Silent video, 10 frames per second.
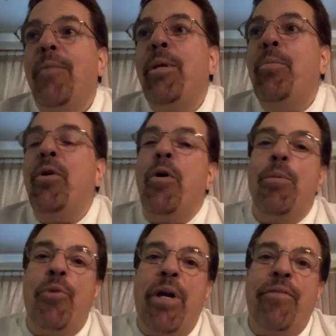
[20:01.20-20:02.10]
People go to
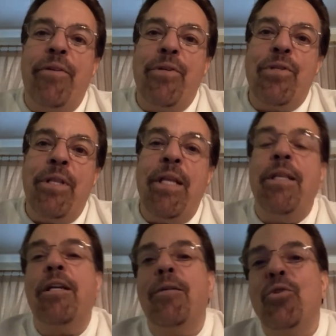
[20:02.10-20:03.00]
breakfast and then
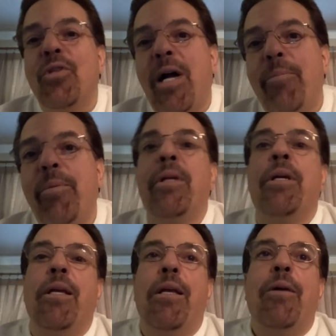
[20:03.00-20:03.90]
they come shopping.
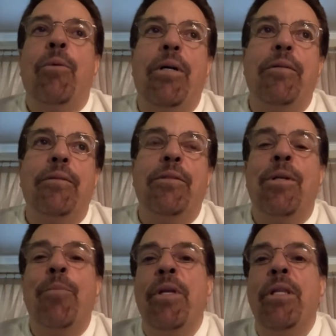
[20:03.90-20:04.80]
Well,
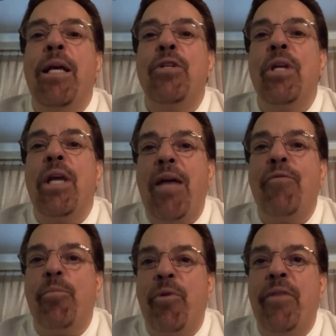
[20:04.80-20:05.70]
something that she had
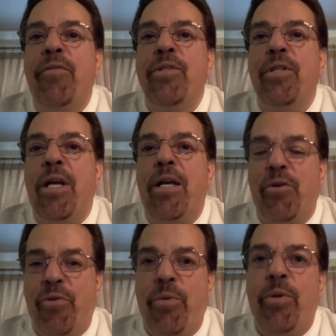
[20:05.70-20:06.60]
for breakfast did not
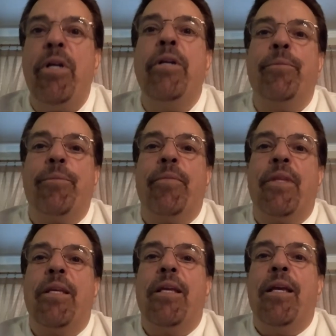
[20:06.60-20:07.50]
agree with her,
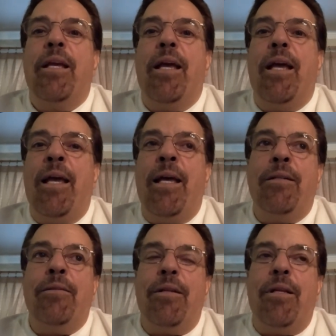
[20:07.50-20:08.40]
and